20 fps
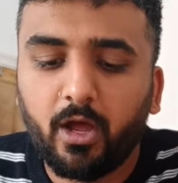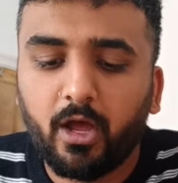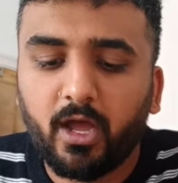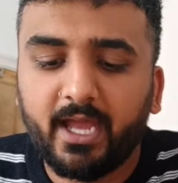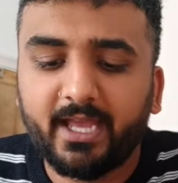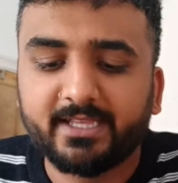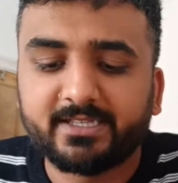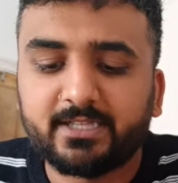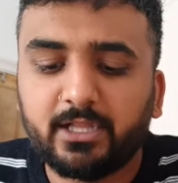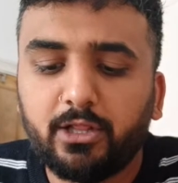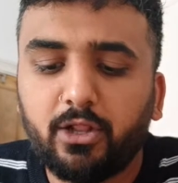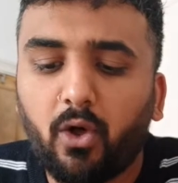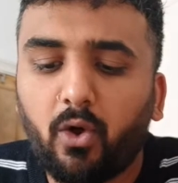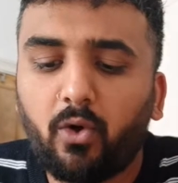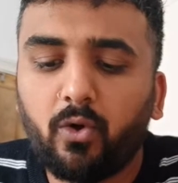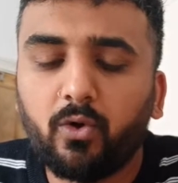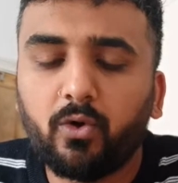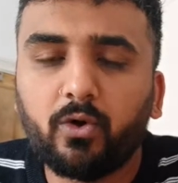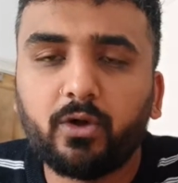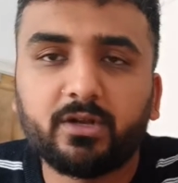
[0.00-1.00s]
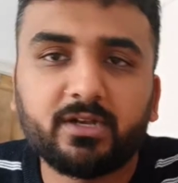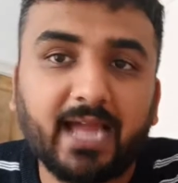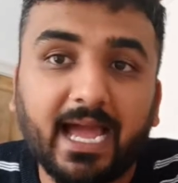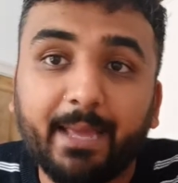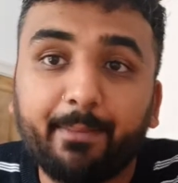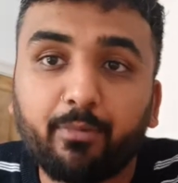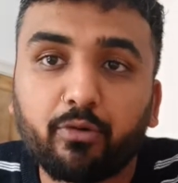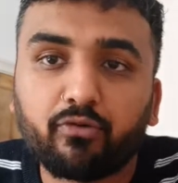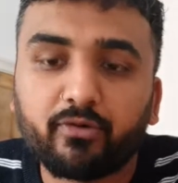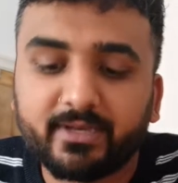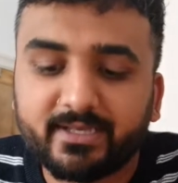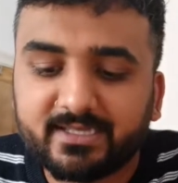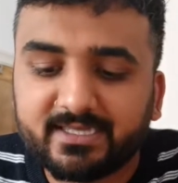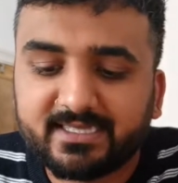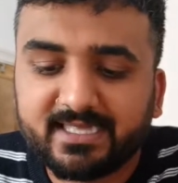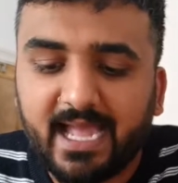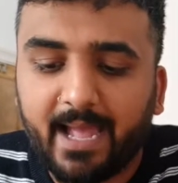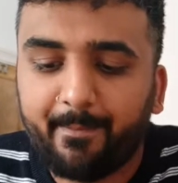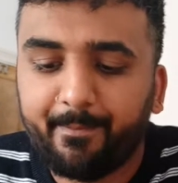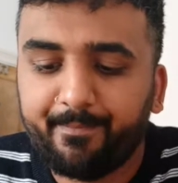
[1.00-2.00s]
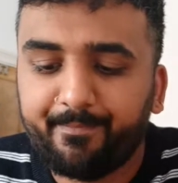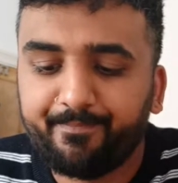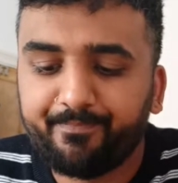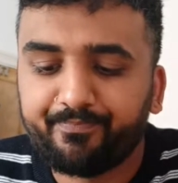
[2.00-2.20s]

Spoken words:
its long tapering stem,